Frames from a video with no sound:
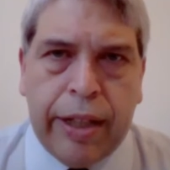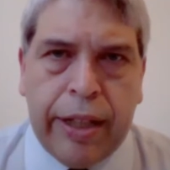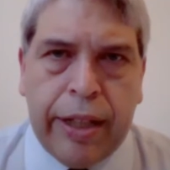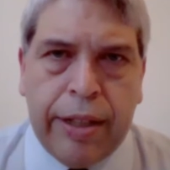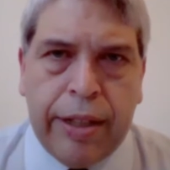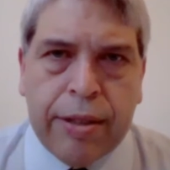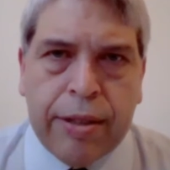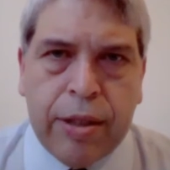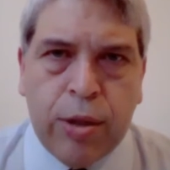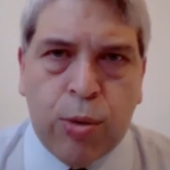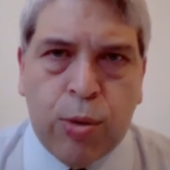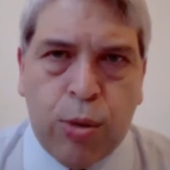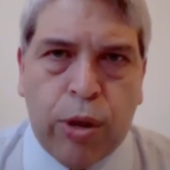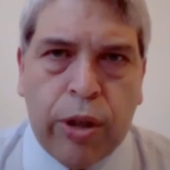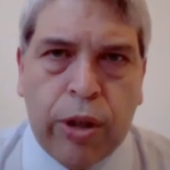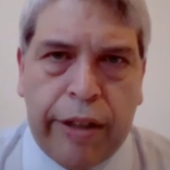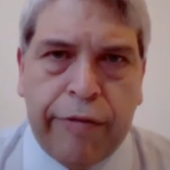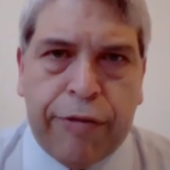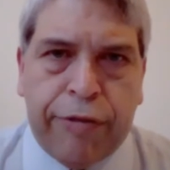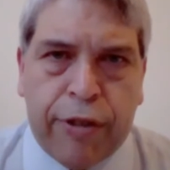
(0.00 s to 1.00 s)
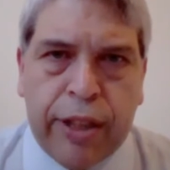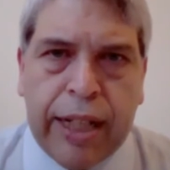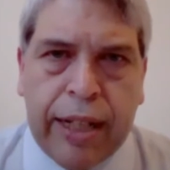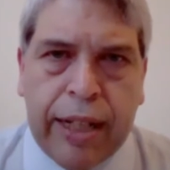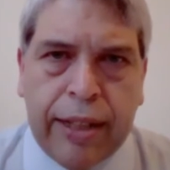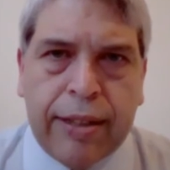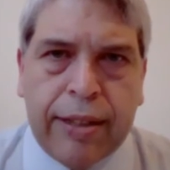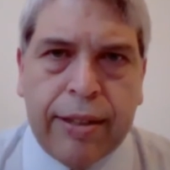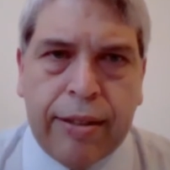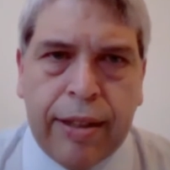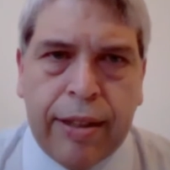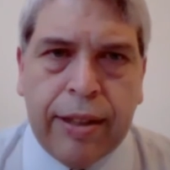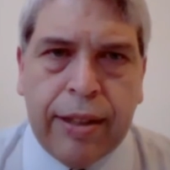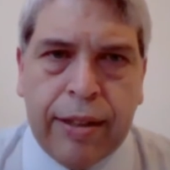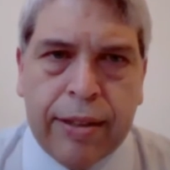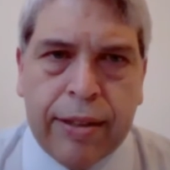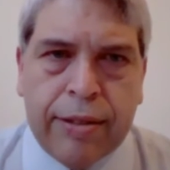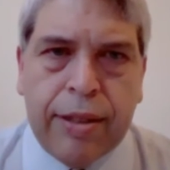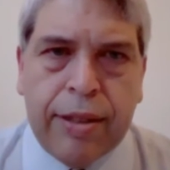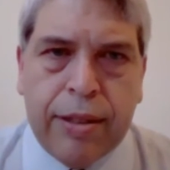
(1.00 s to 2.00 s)
is working for that
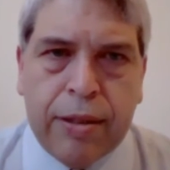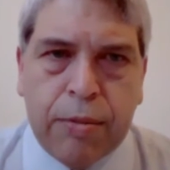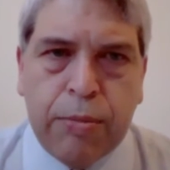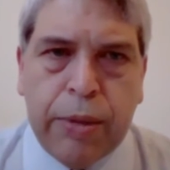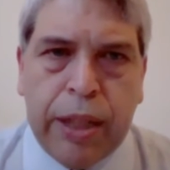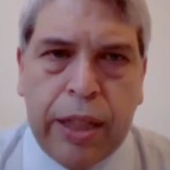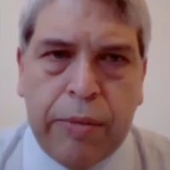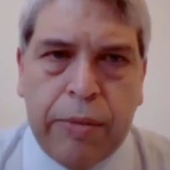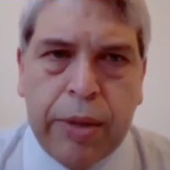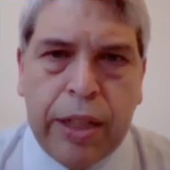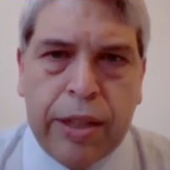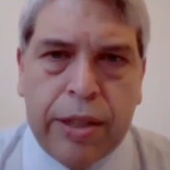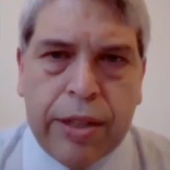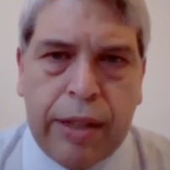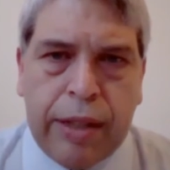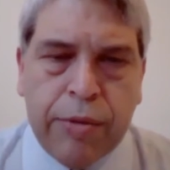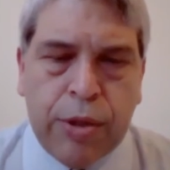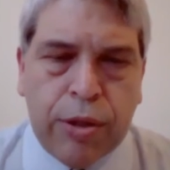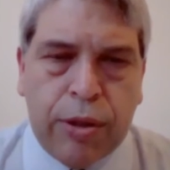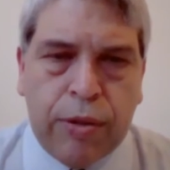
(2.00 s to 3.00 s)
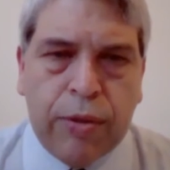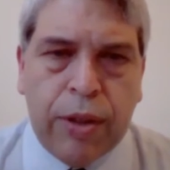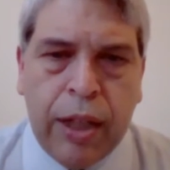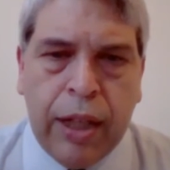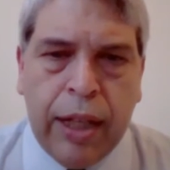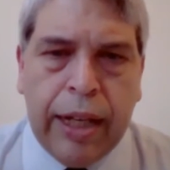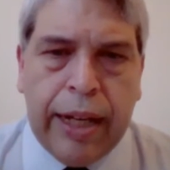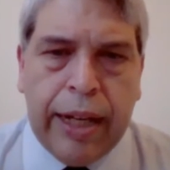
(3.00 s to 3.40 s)
since many times on.